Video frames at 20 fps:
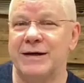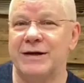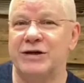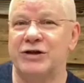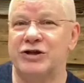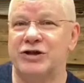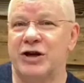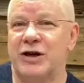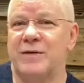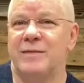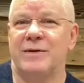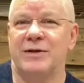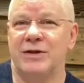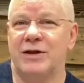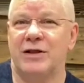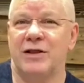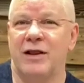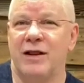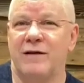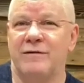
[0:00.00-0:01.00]
set him in the
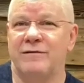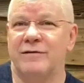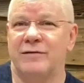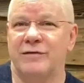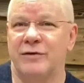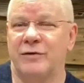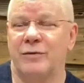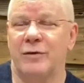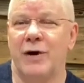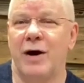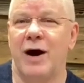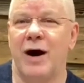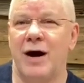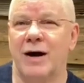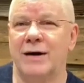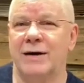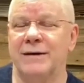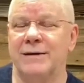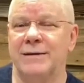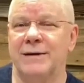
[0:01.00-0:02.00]
cleft of a
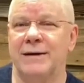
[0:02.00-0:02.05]
rock.